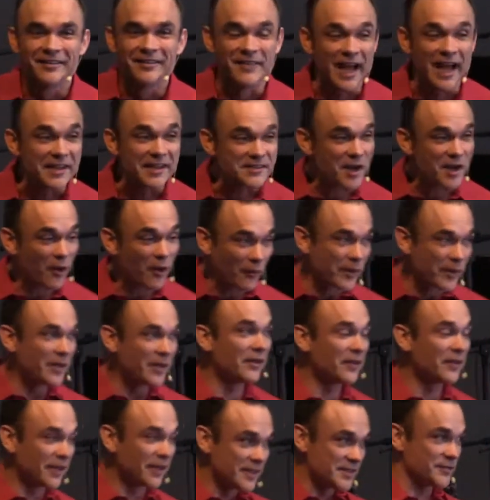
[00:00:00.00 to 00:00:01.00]
That's how
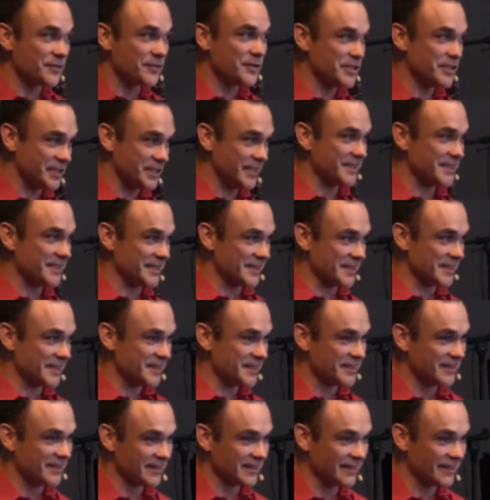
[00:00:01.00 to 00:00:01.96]
real it is for Jesus.